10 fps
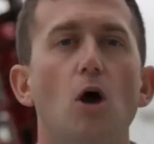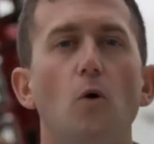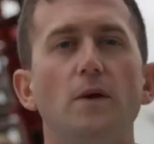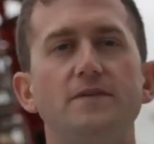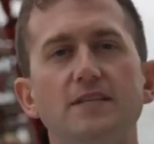
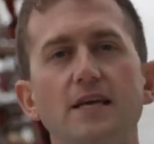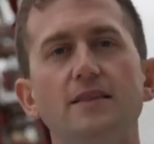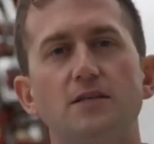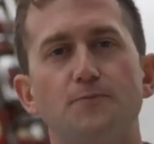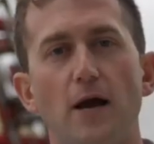We've seen
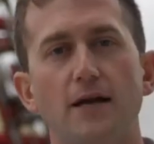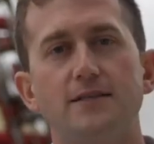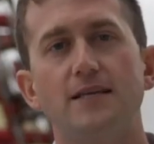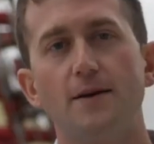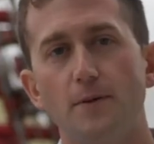this
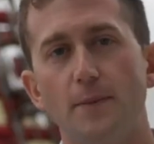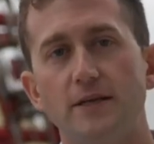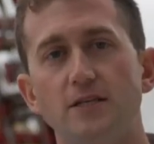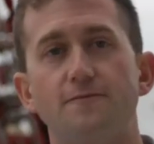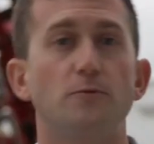practice
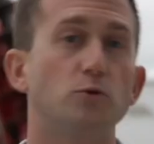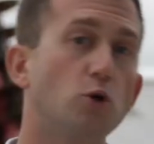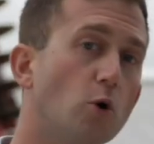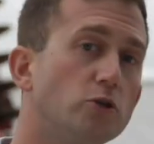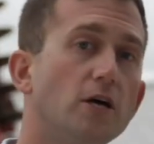implemented from
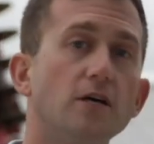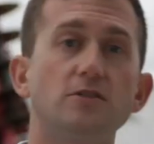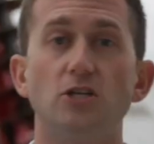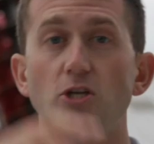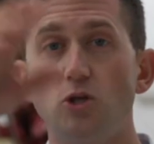Georgia
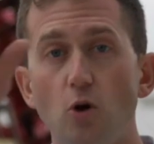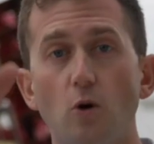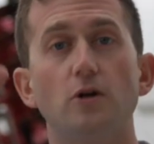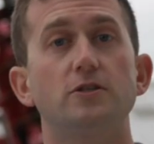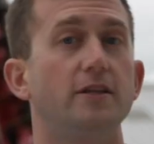to New
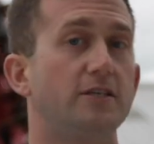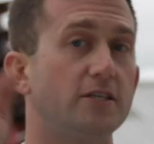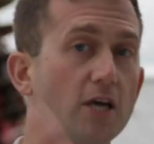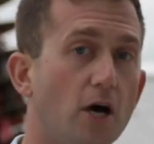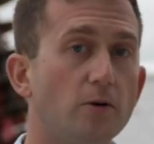York to the
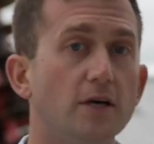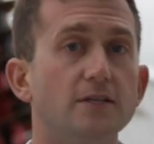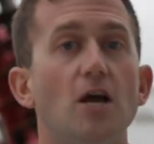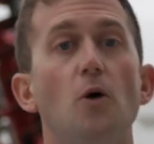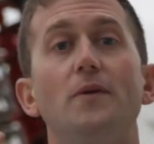Dakotas